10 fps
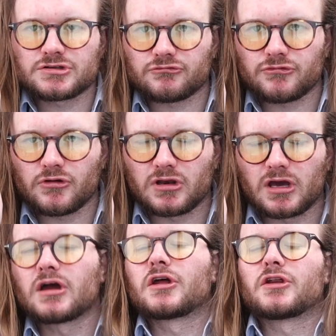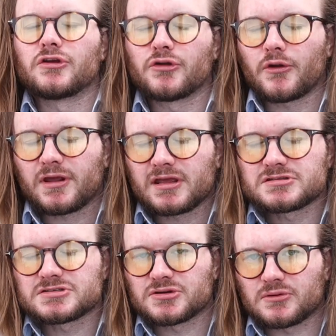the ruler, not
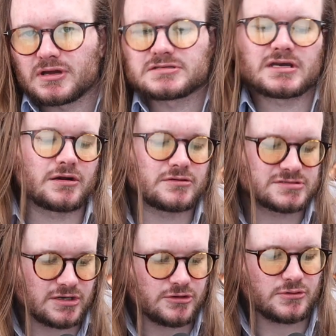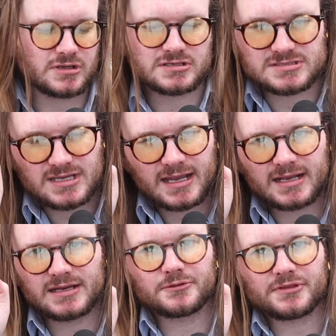into it, and I'll tell you
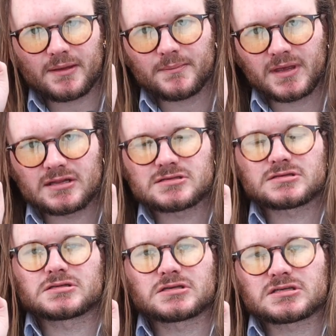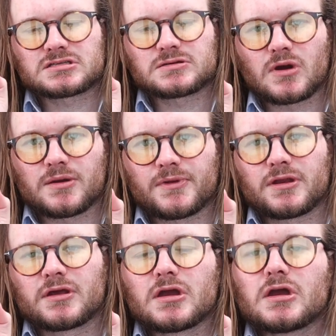exactly what that means in just a
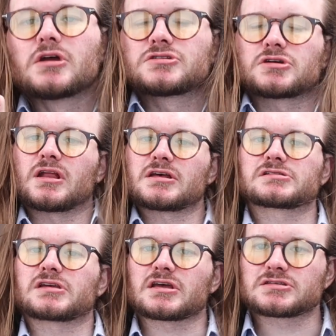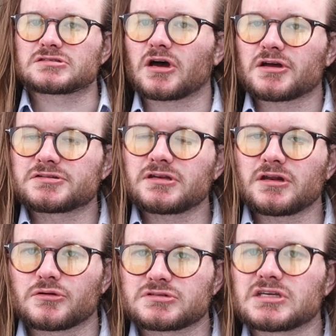moment. So let's get started
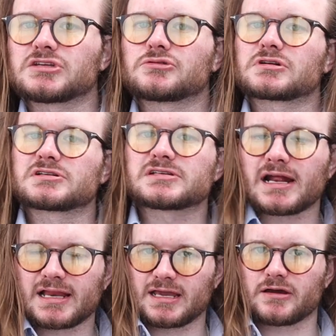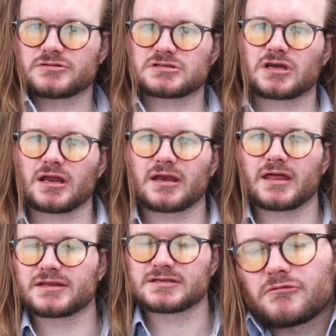and I'll teach you exactly how to cut
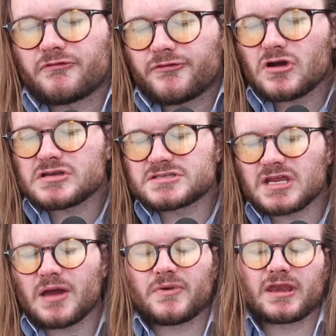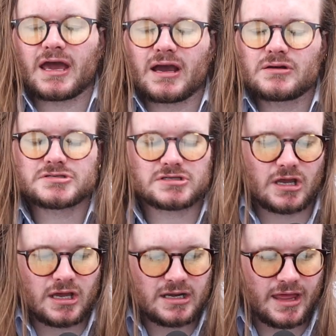leather. So the first step in how to
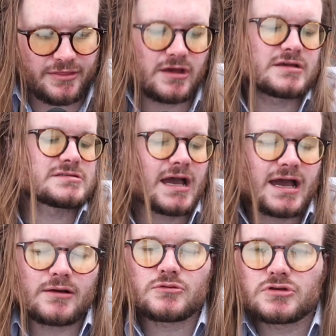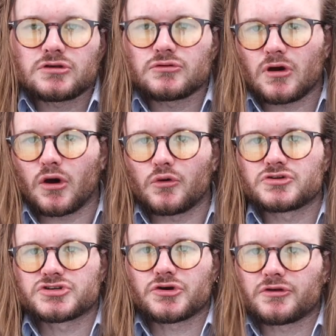cut leather is how do you
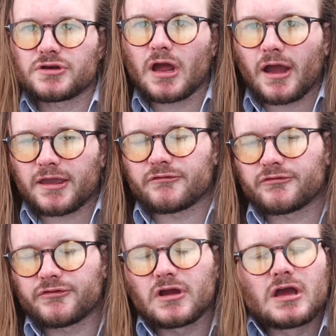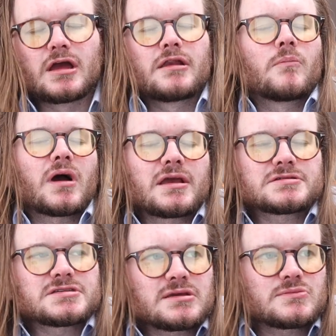hold your knife. It might
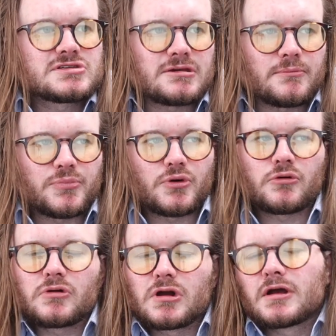seem simple,